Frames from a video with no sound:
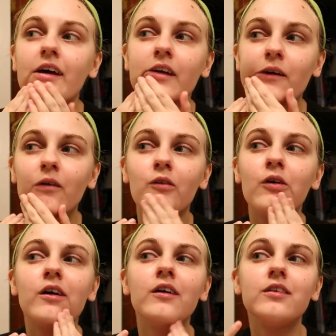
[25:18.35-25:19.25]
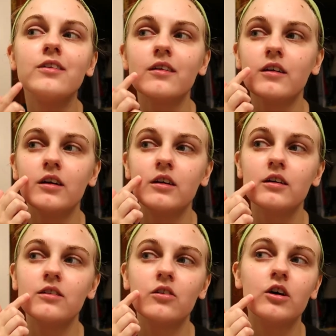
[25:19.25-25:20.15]
And of course, I
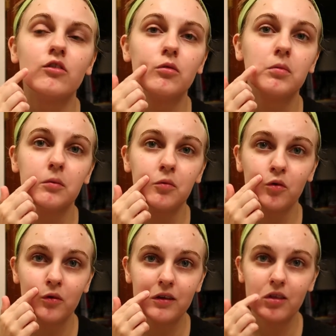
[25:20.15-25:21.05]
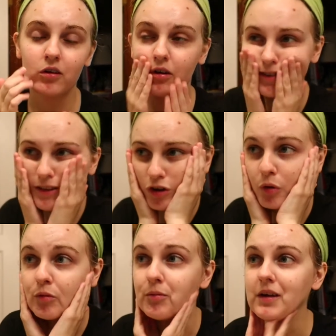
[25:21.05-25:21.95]
still have a pimple right there on the
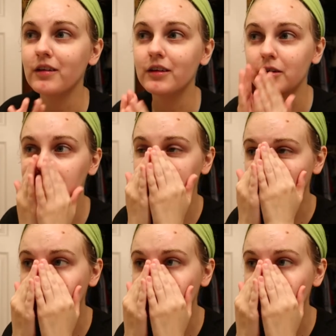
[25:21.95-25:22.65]
top of my lip.